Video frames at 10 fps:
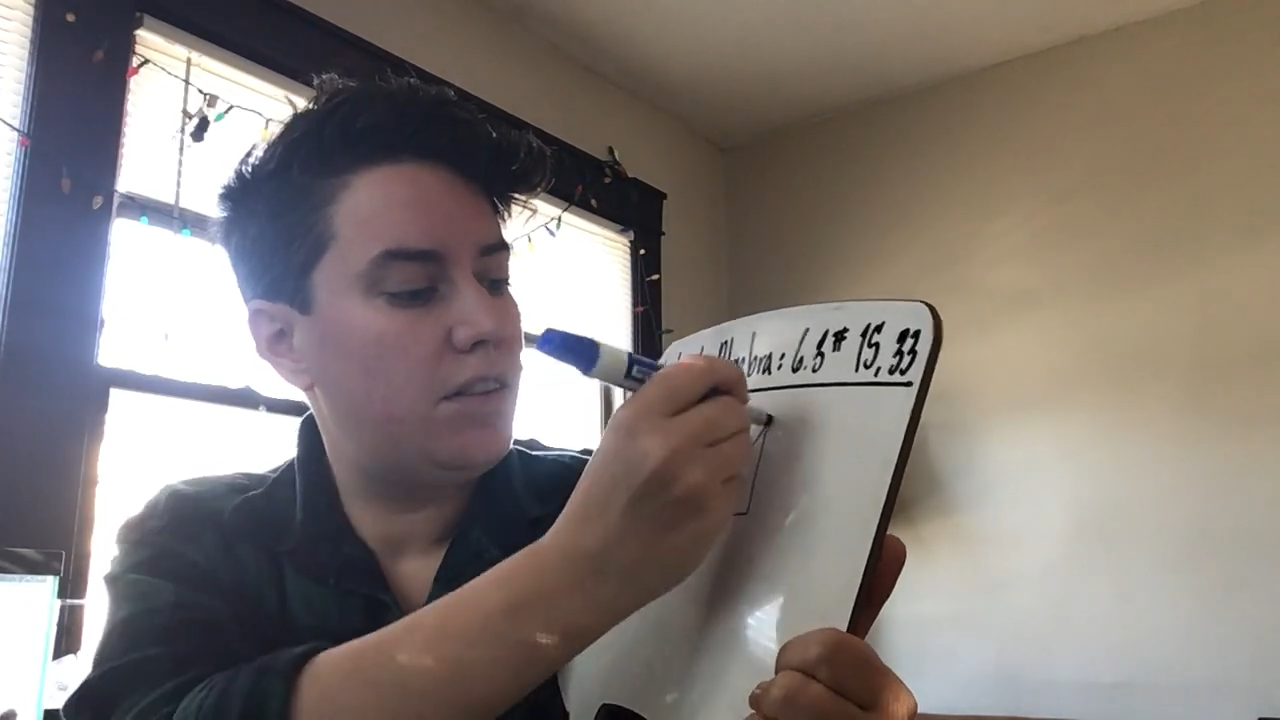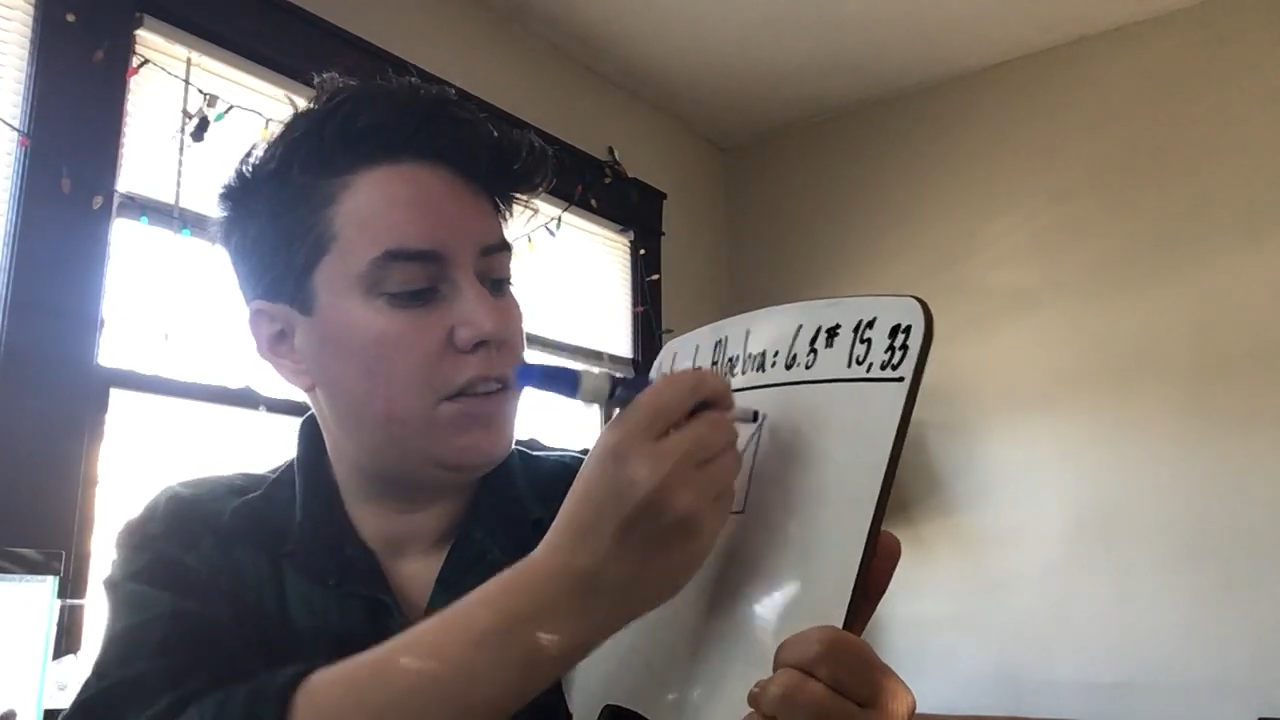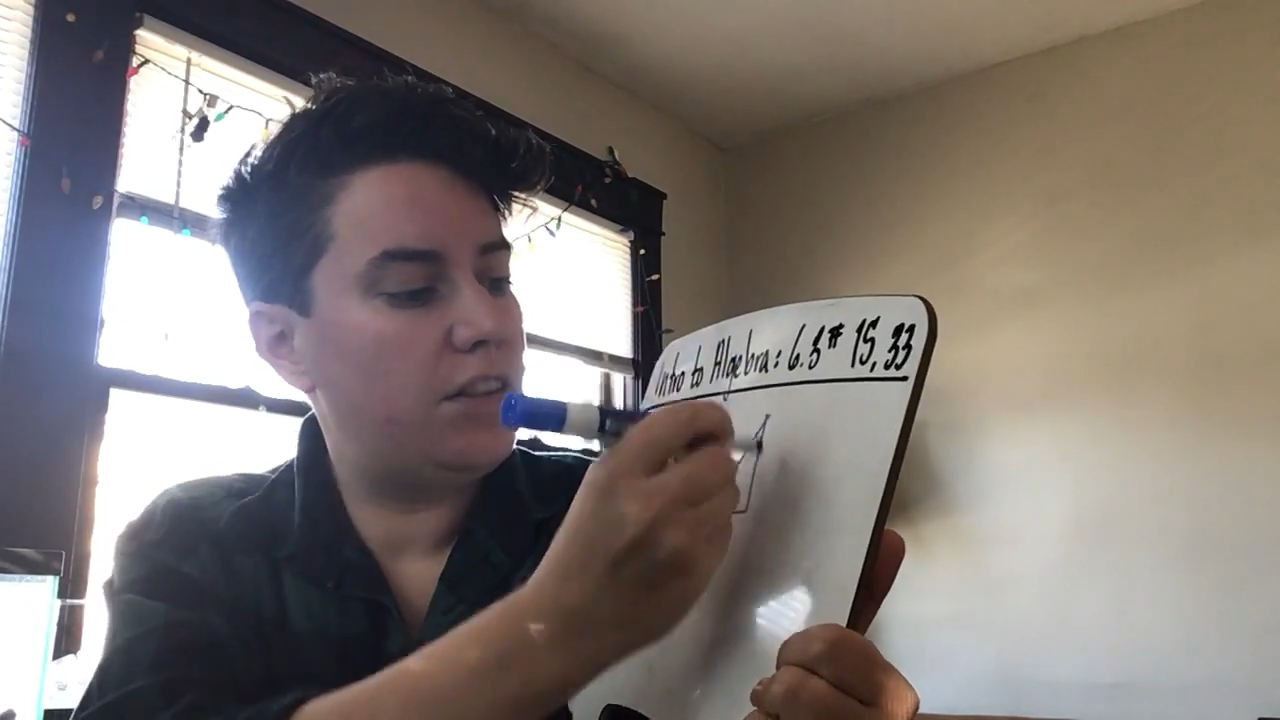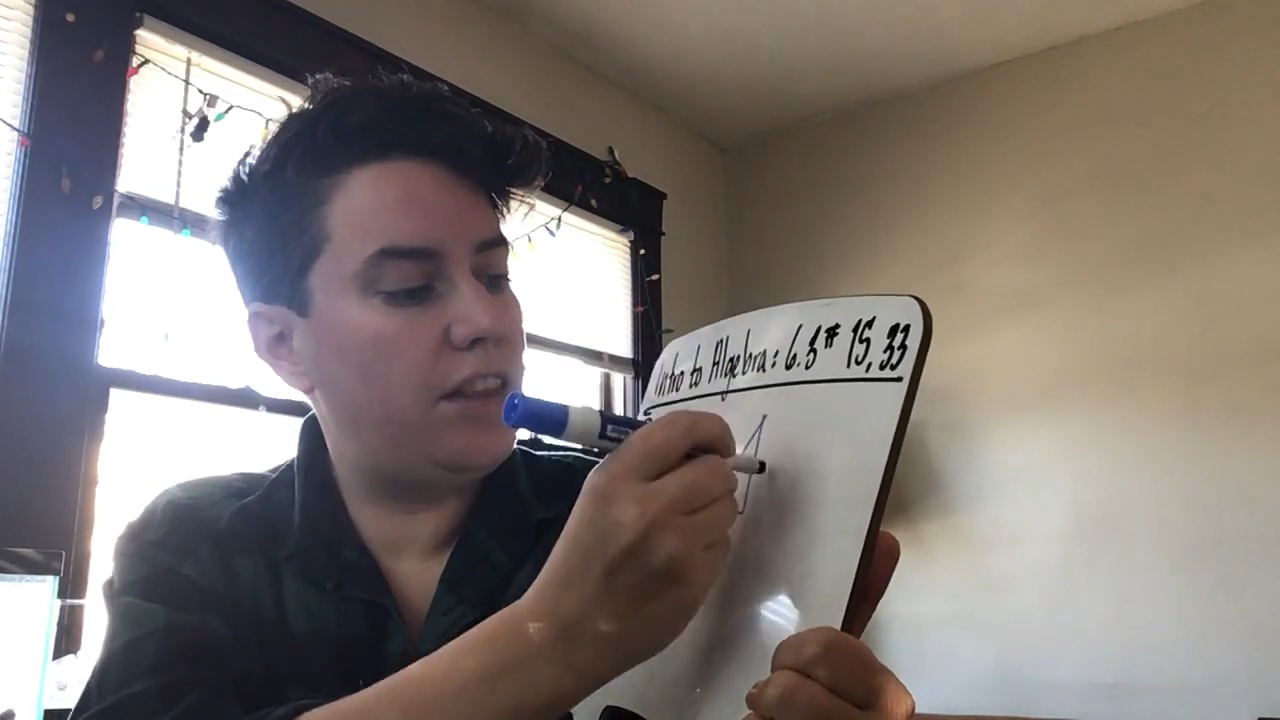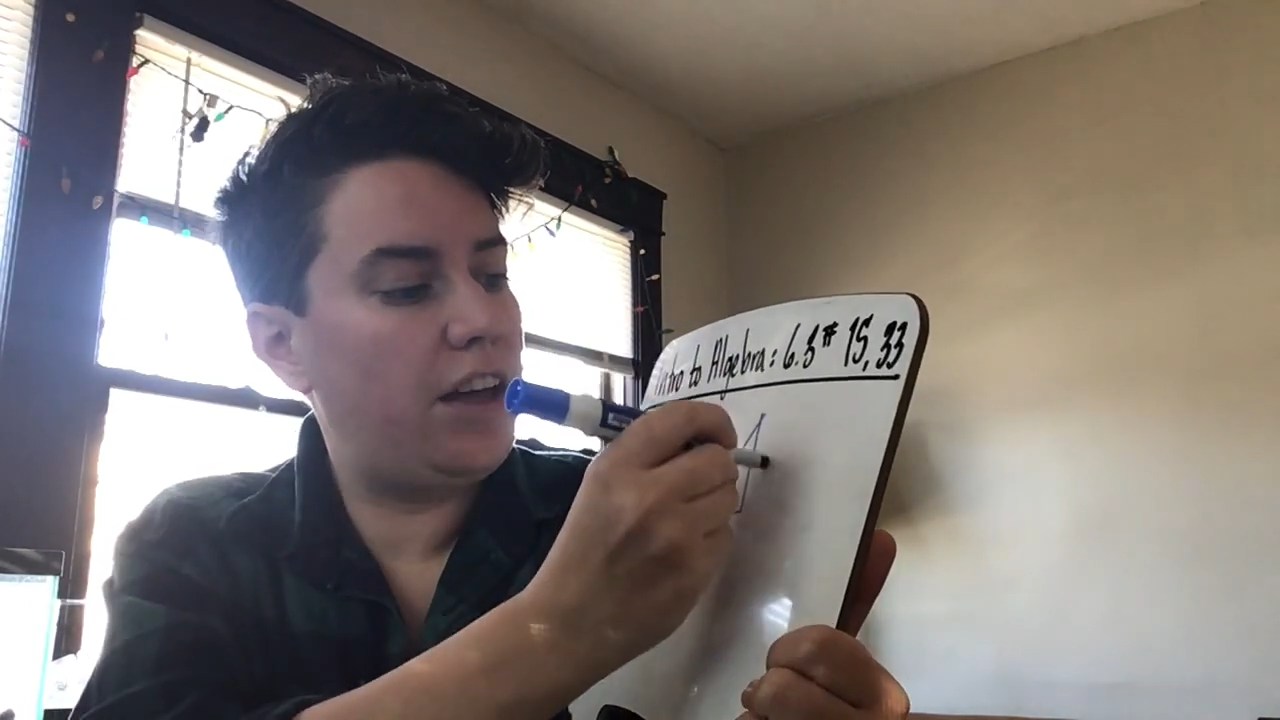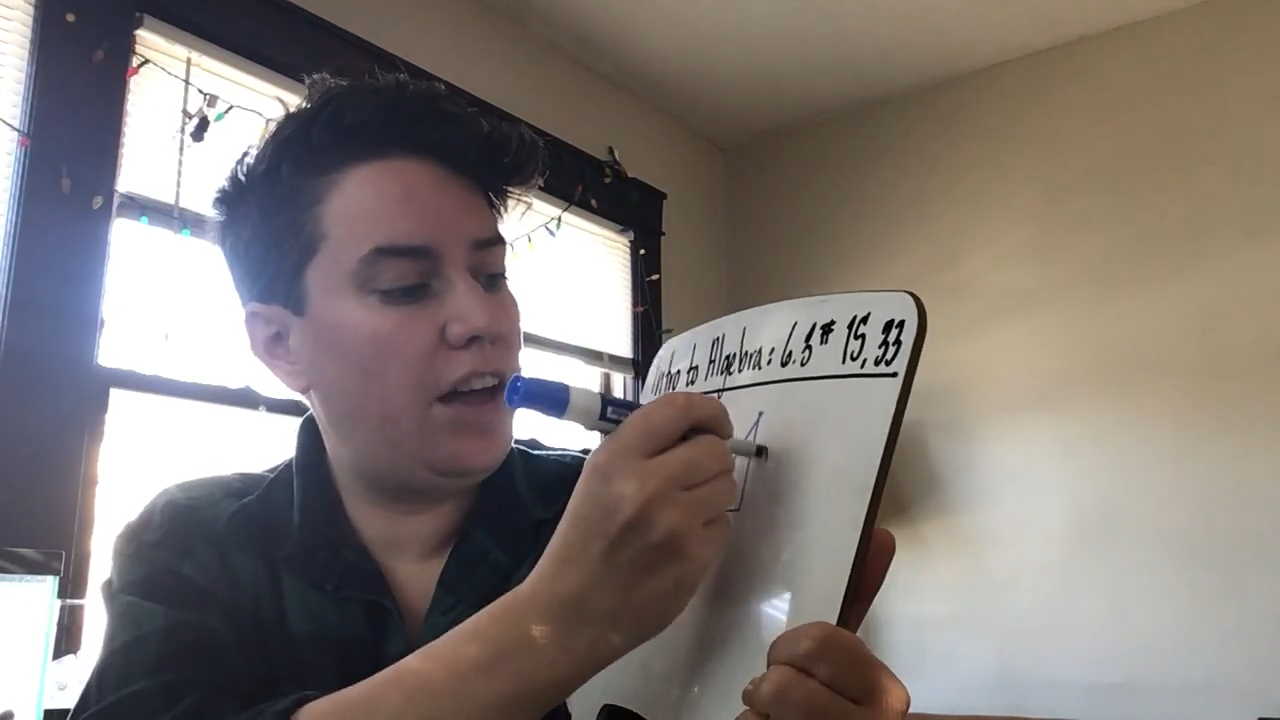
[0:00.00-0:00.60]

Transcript: the